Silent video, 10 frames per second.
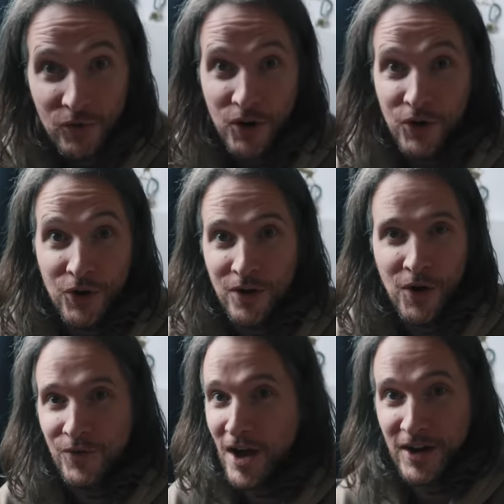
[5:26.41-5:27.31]

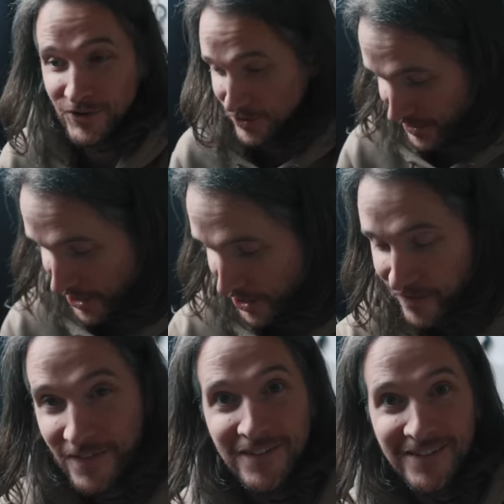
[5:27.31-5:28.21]
no, not a joke at
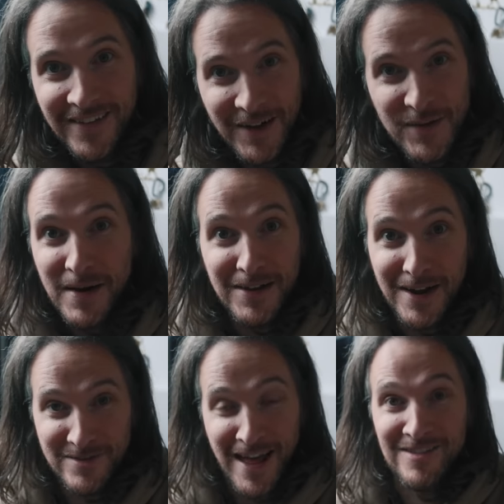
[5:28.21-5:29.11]
all. Like, we might not
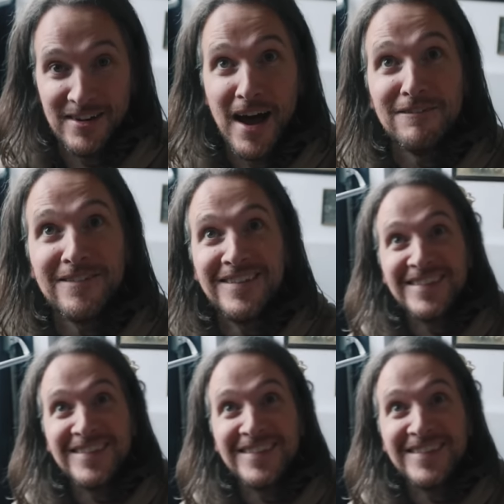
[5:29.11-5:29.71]
even have enough.